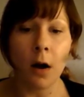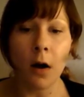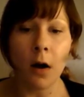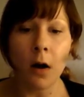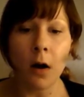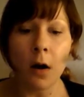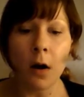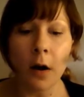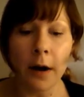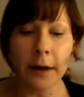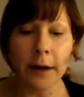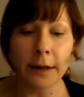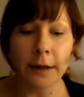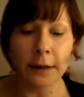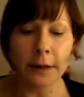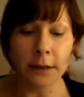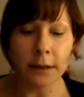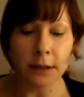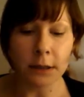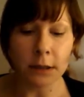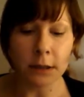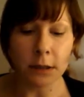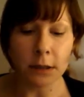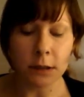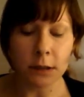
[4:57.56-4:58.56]
I
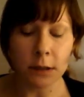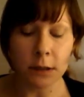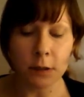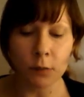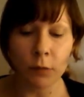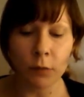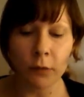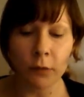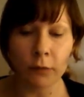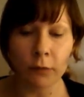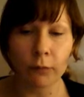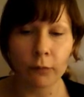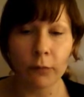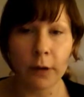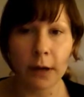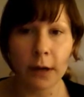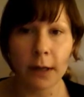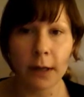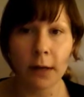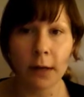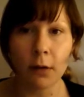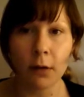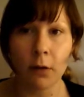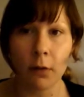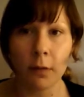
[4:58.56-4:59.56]
was
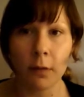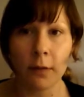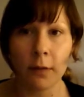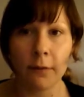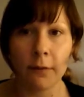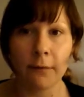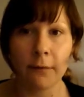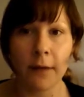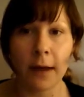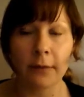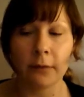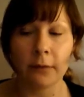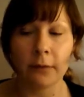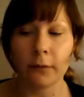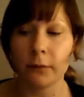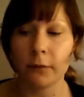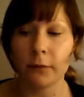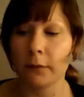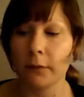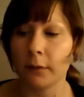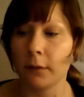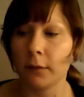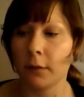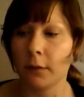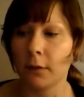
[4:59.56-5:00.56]
really on the
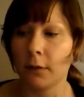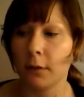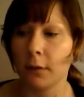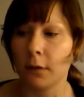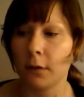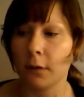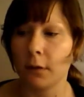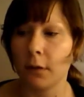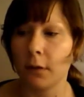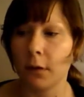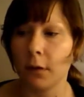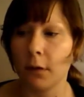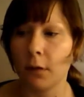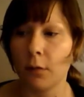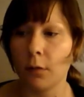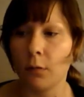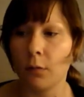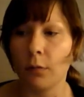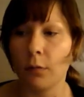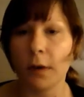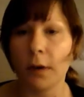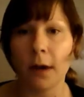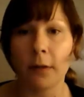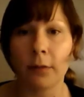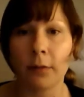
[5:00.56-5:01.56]
fence
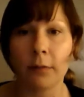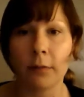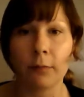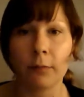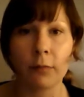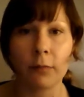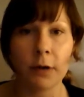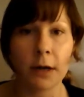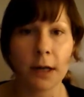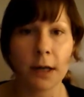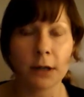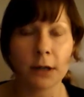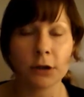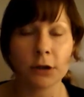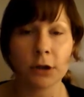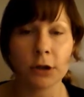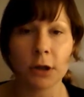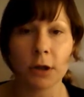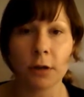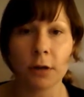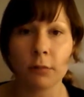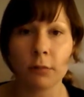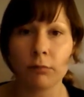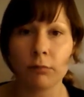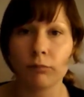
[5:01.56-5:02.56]
with
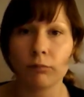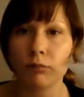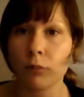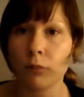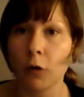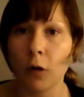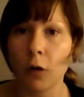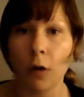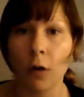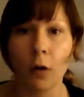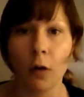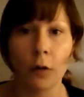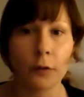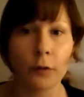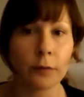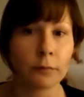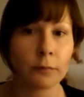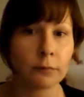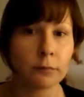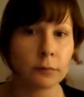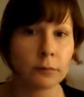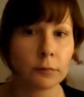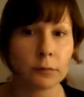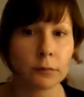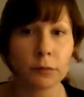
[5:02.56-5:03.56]
religion, God,
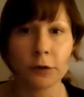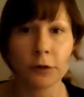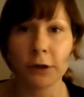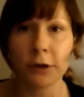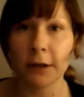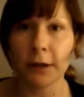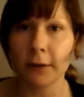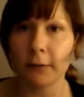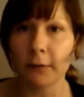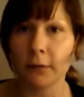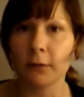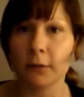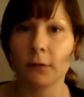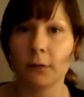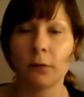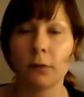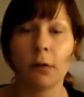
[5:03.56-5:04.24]
Jesus